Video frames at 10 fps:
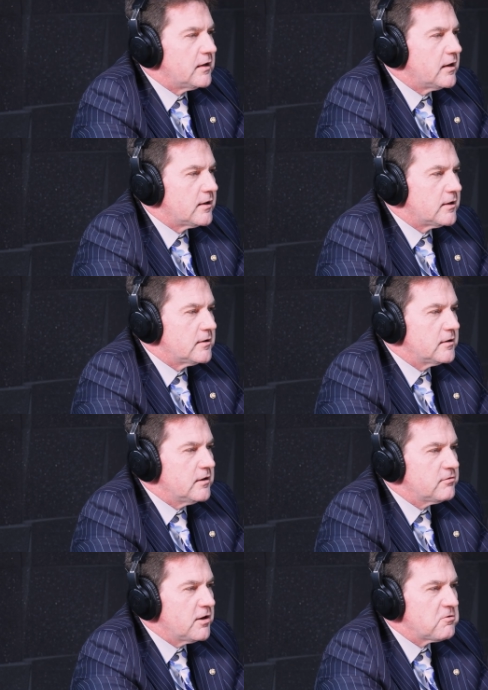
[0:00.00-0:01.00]
Uh,
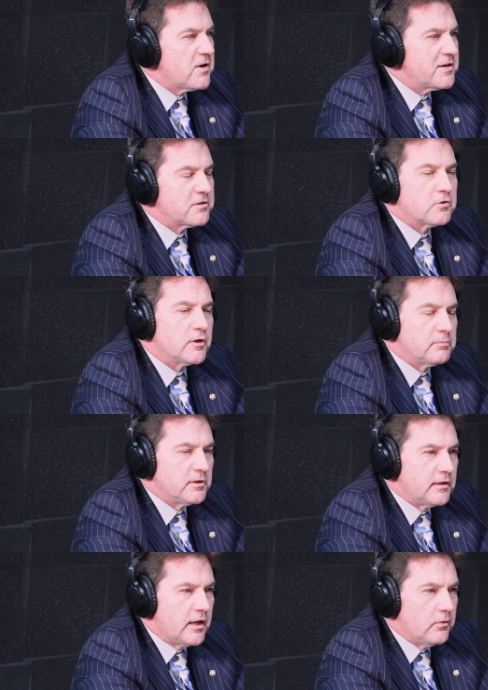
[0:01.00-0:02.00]
if done right,
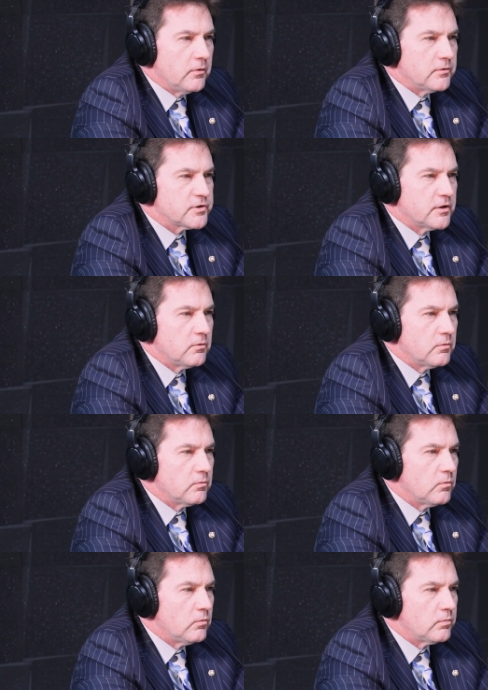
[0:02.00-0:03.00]
incredibly low. So
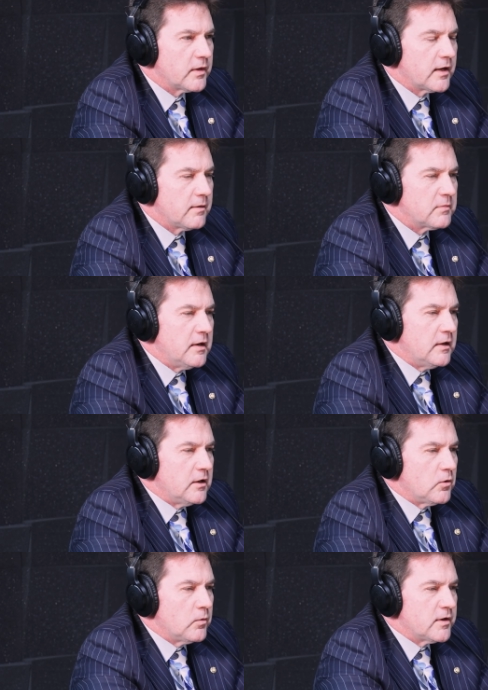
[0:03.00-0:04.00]
um,
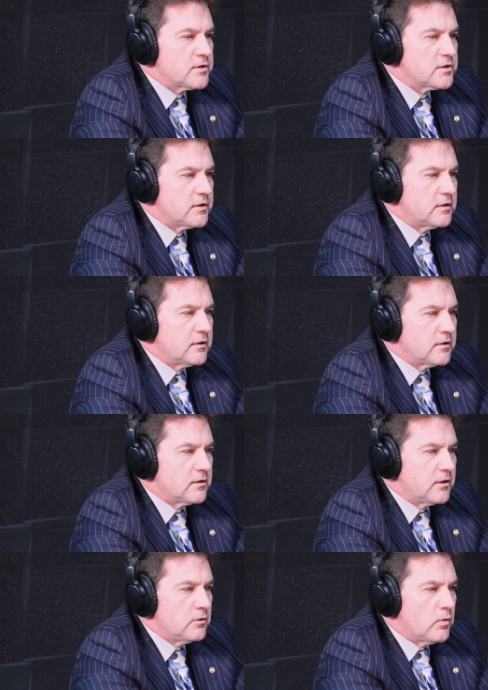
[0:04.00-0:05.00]
when I said
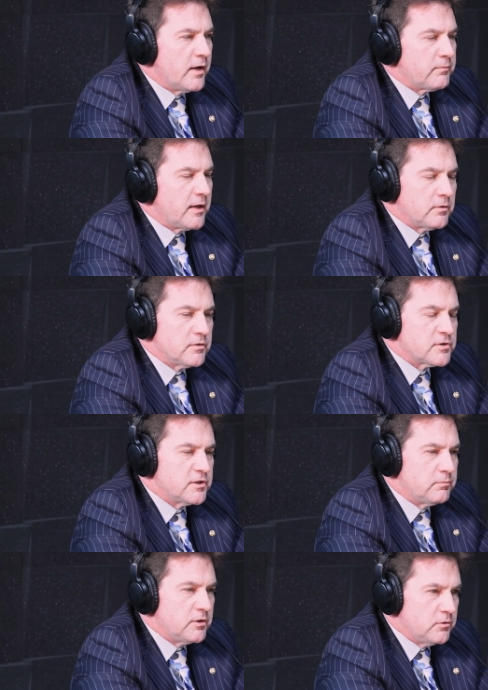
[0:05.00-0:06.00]
in the white paper
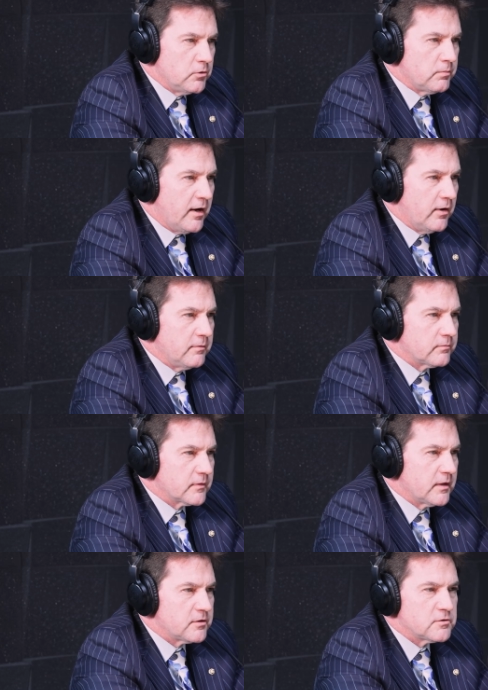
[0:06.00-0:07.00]
CPU power,
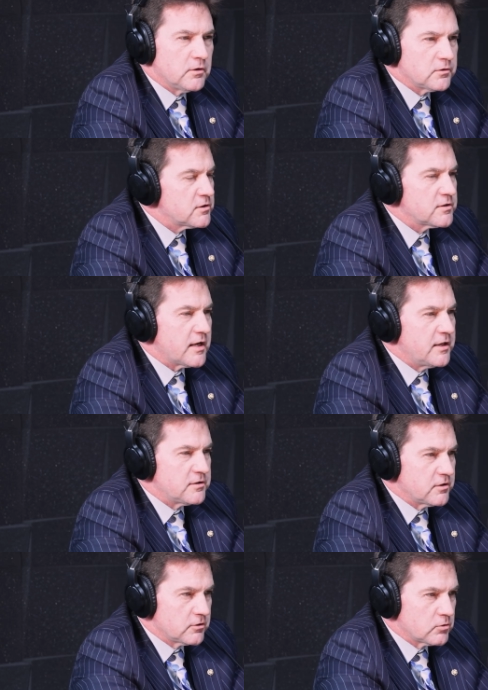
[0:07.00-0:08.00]
yeah. it's not just
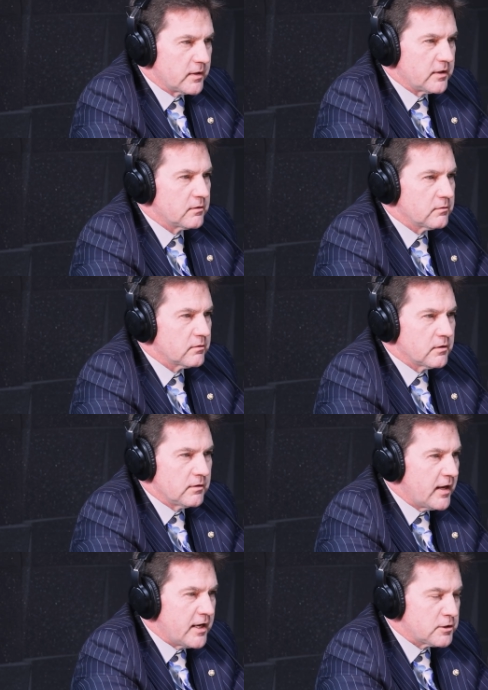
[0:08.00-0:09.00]
ASICs running the
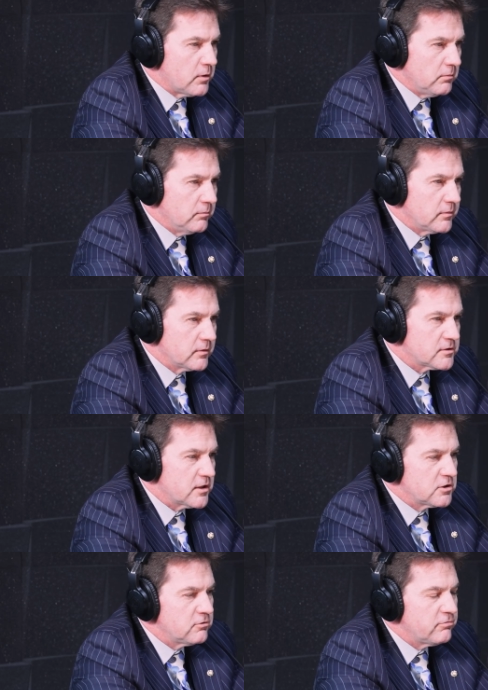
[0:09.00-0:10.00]
hash problem. Mm.
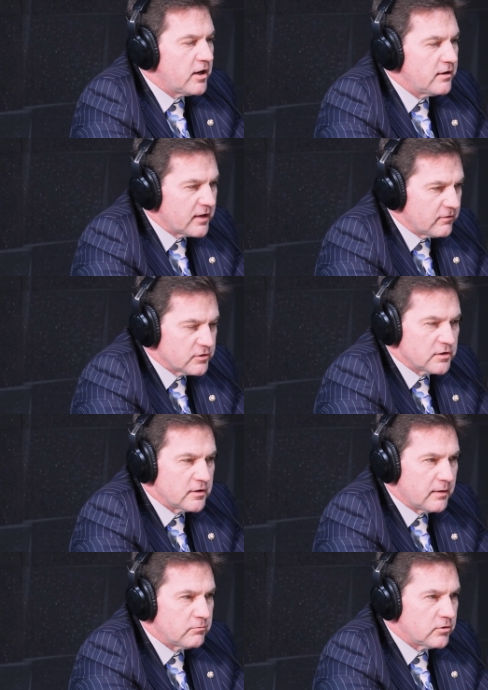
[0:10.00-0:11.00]
Section 5 covers a
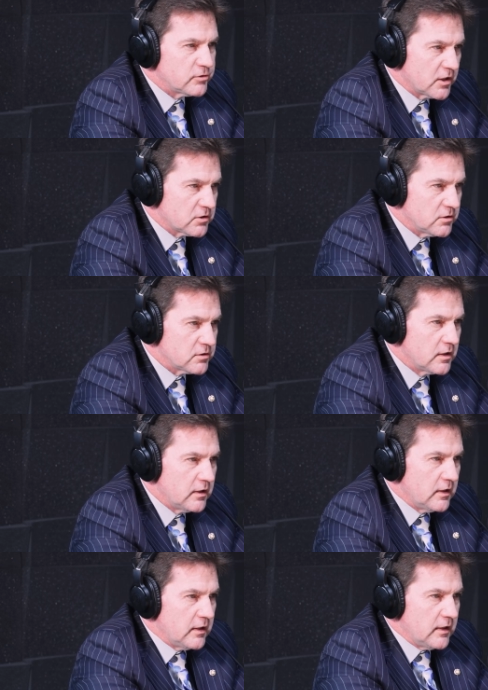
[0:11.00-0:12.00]
number of sections.
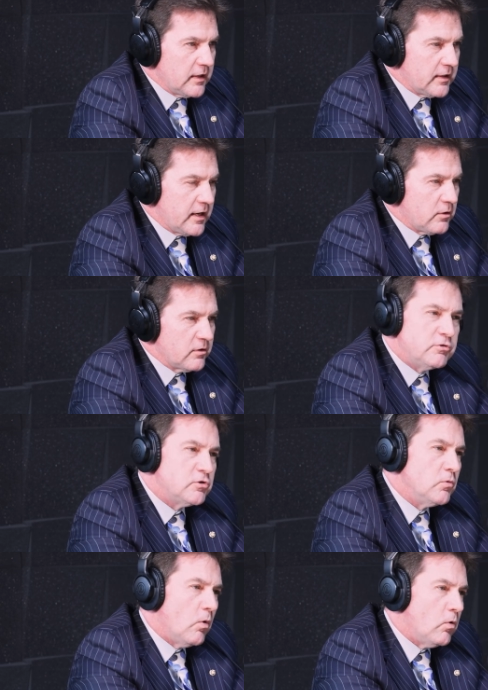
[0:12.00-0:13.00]
Now, if you
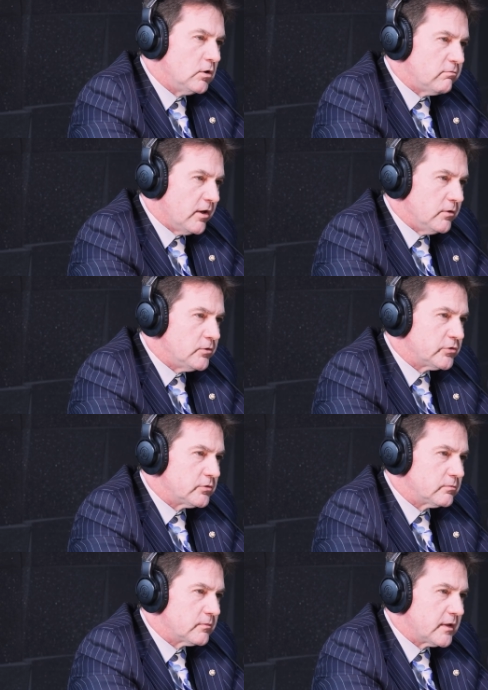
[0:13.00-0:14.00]
do all of those
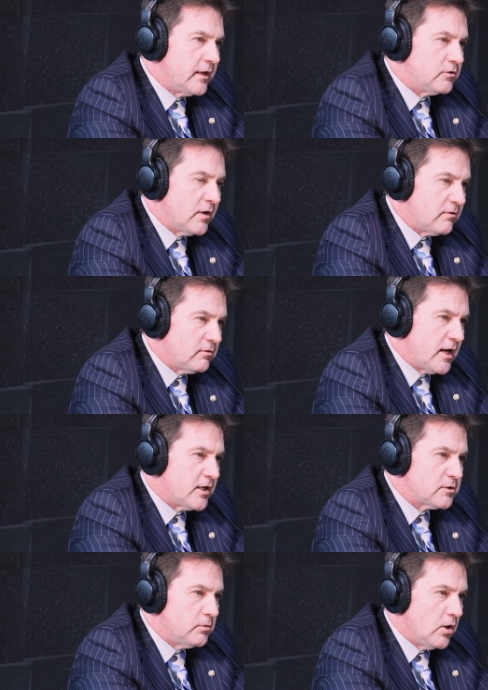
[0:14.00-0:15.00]
and you have
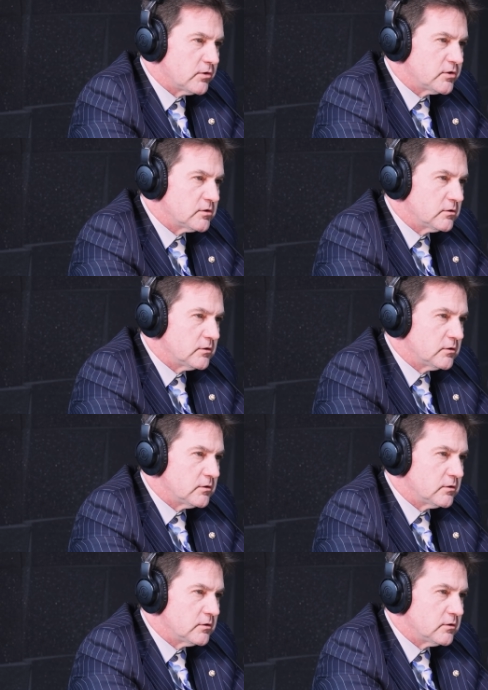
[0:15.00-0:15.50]
large blocks,